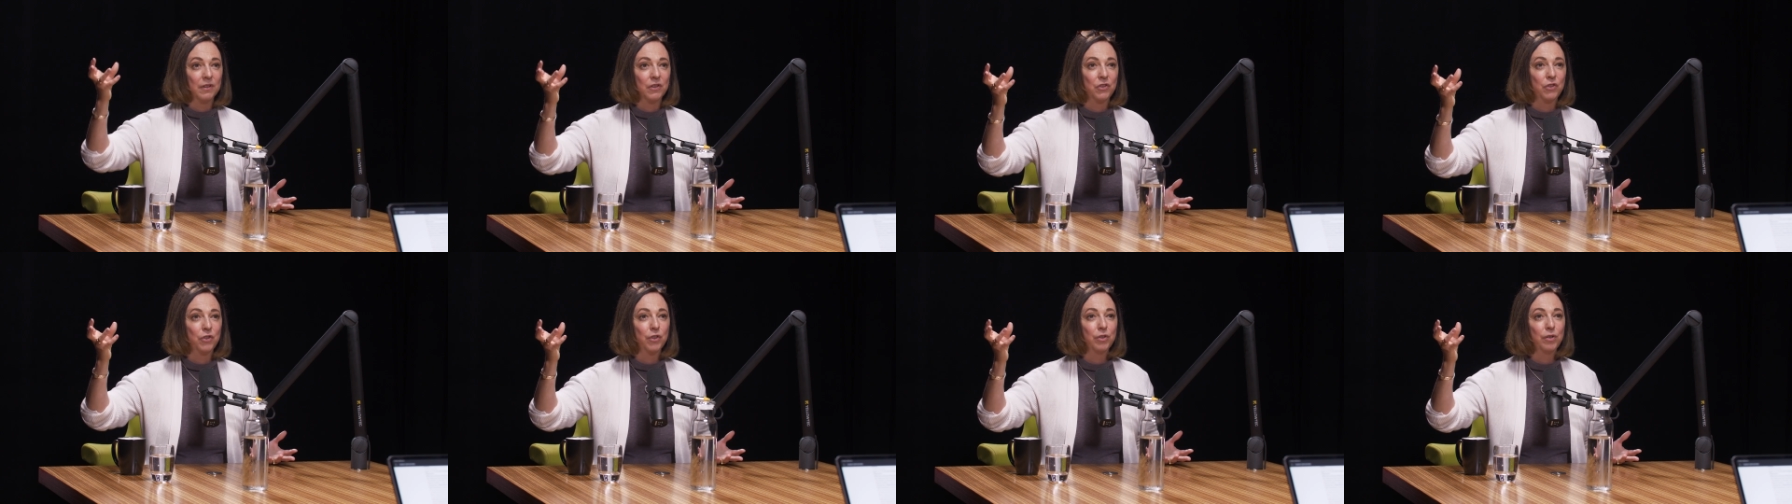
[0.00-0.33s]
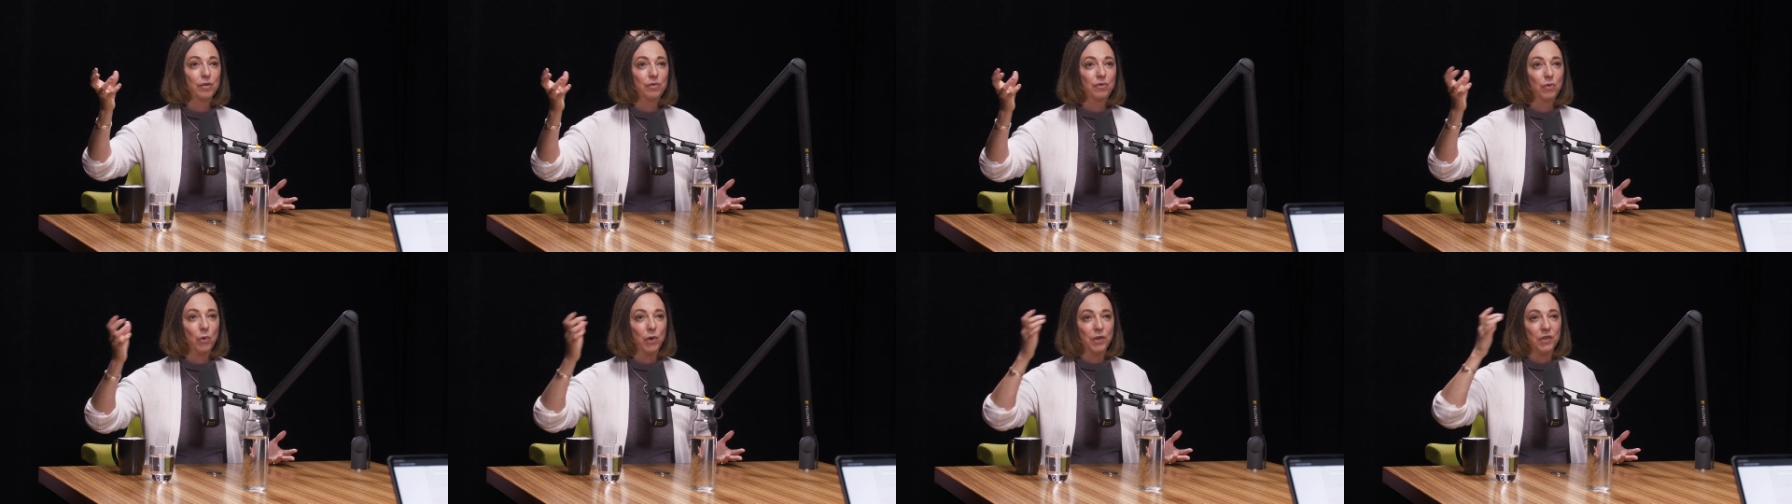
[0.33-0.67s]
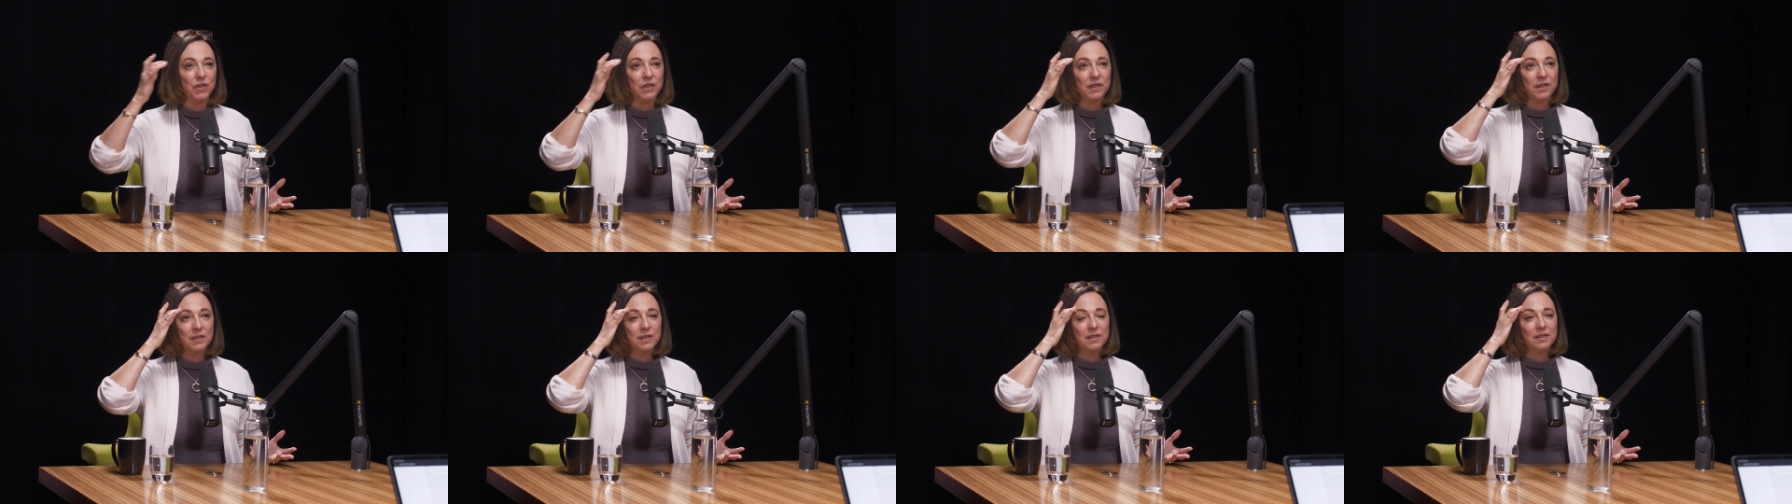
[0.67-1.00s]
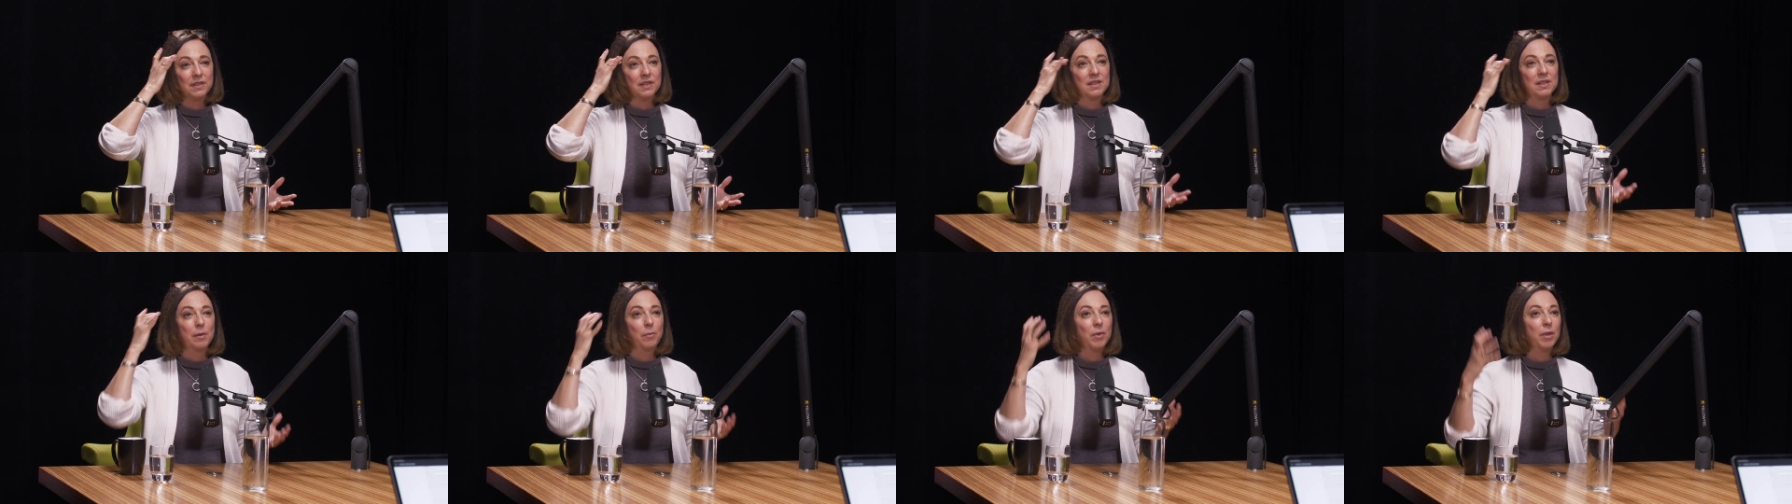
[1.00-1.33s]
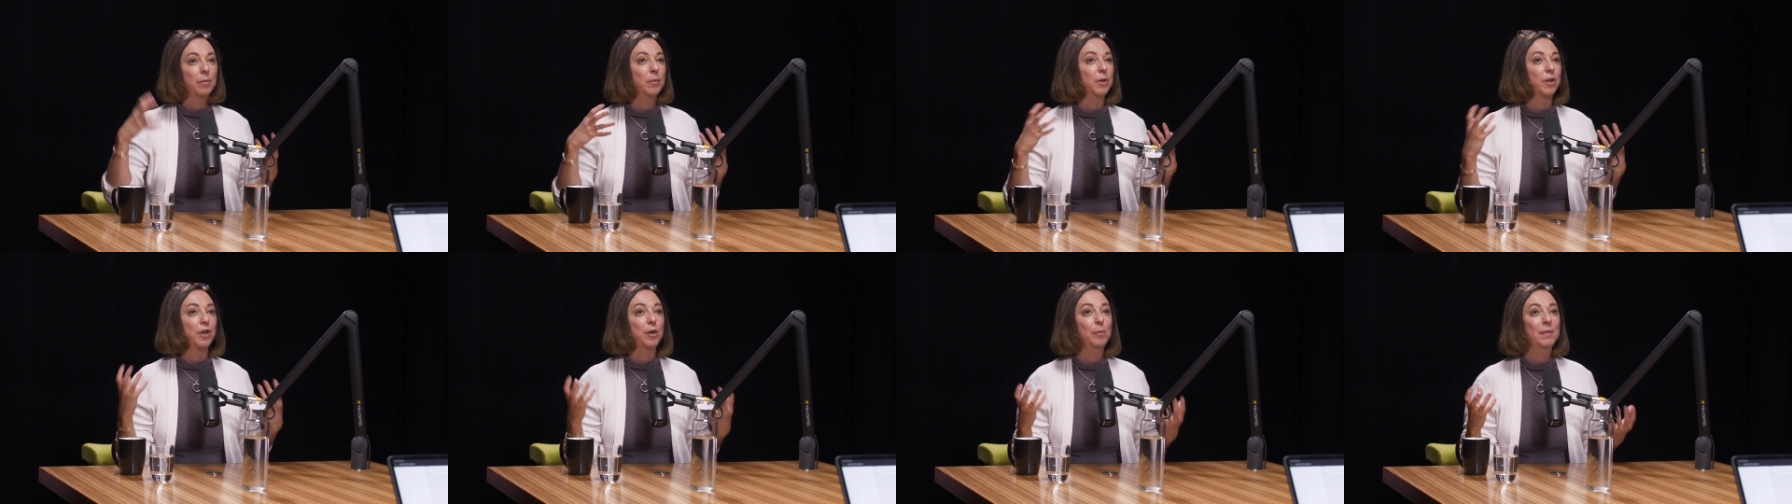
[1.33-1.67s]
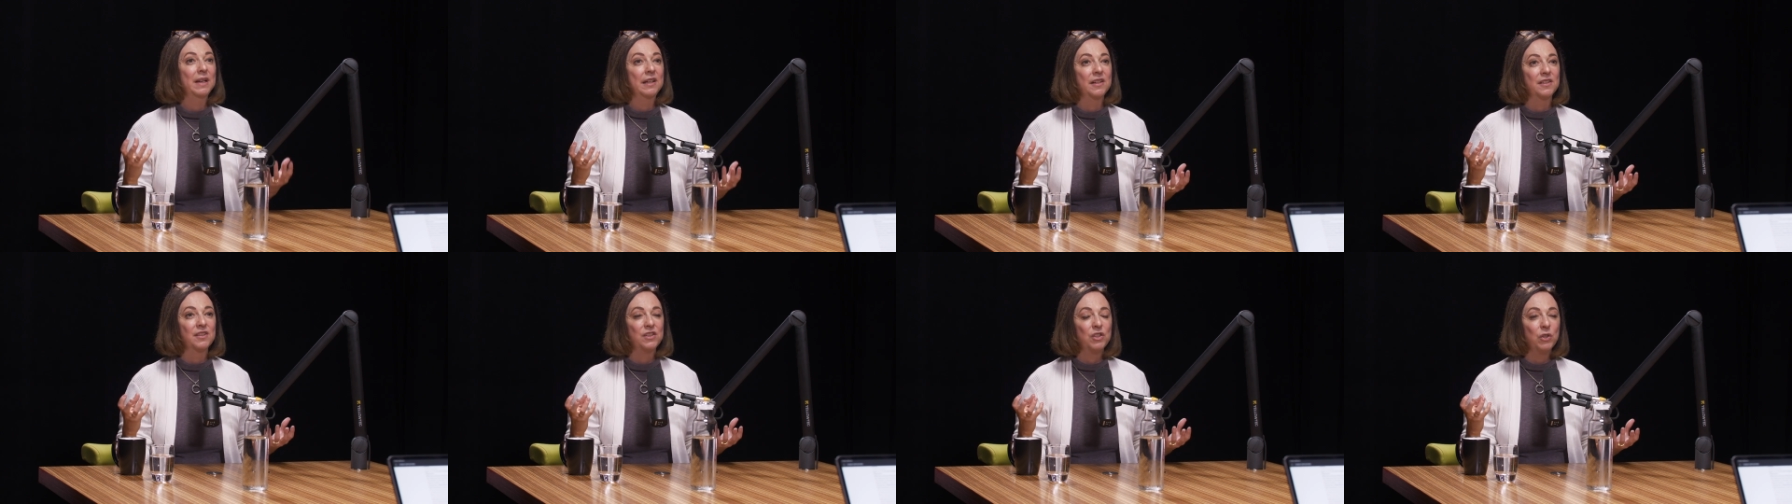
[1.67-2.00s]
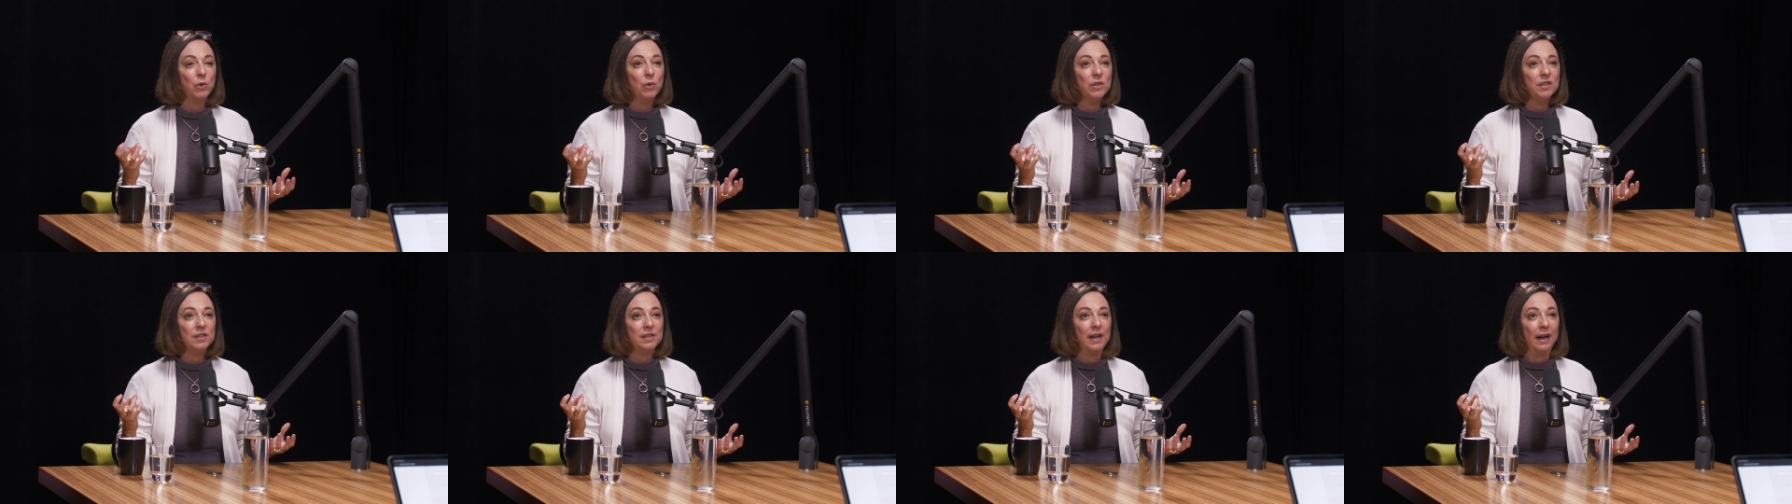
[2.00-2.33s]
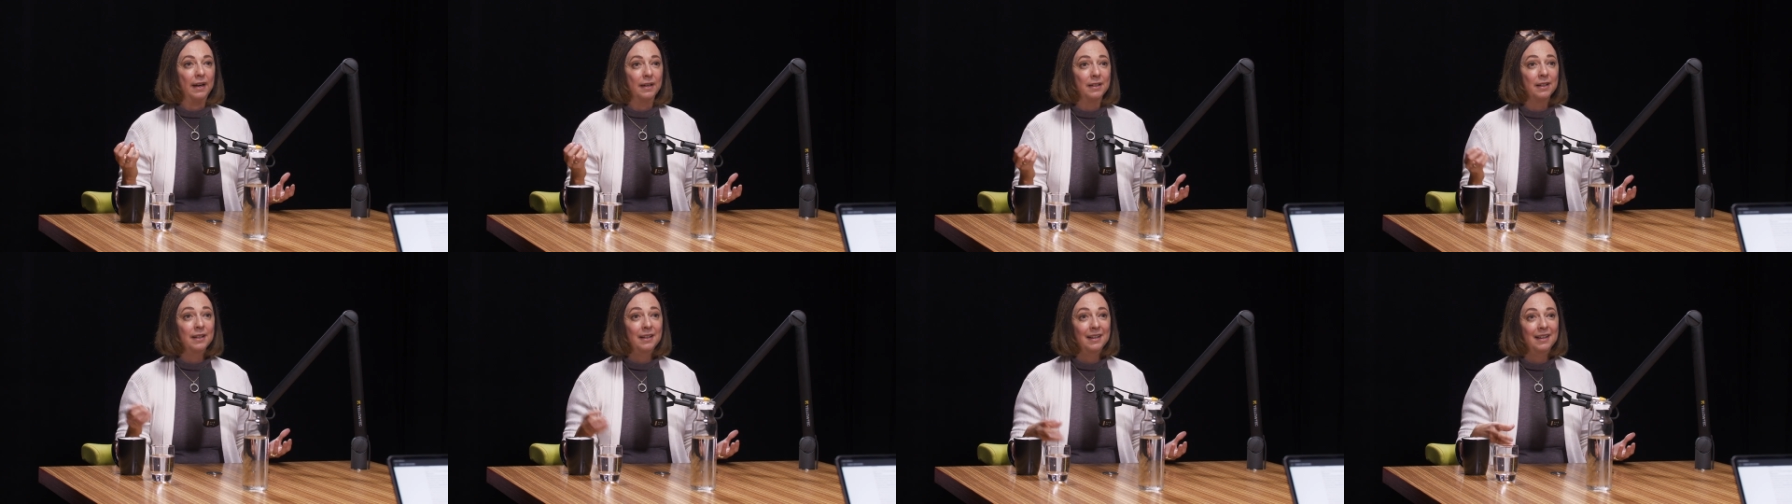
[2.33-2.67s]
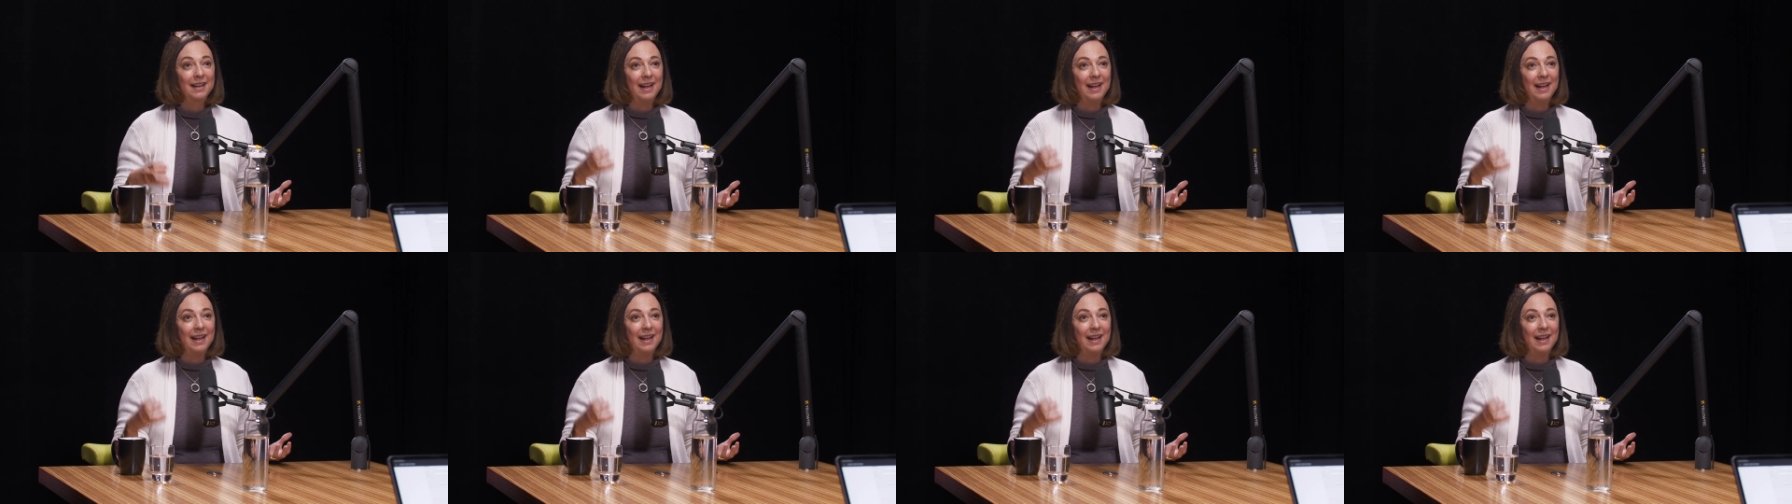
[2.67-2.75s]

external forces, and some of them are committing suicide,